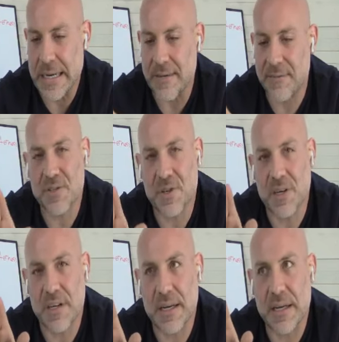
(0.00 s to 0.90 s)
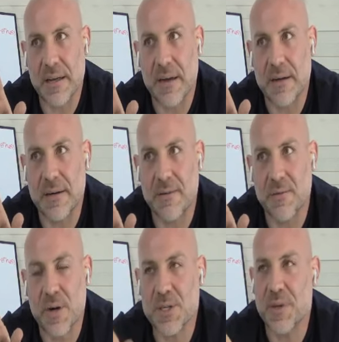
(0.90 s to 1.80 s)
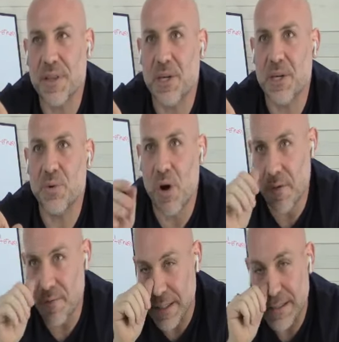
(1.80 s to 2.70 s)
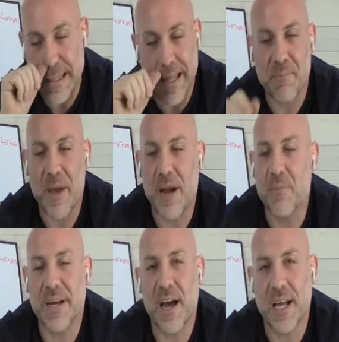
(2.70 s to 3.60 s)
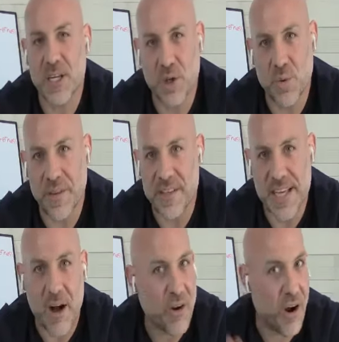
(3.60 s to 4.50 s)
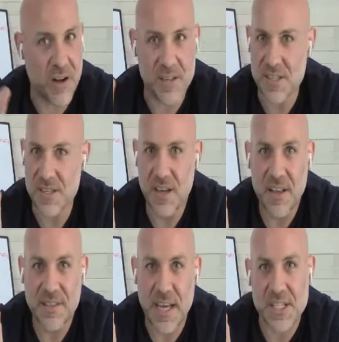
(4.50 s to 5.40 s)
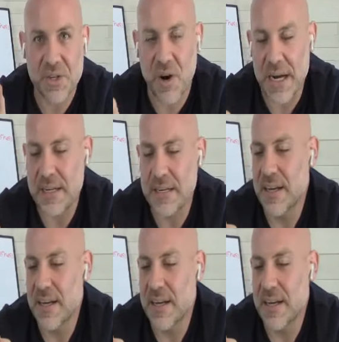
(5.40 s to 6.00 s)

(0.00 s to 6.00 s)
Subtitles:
If there's a recipe that you know of that may or may not include one of these alcohols, that's great.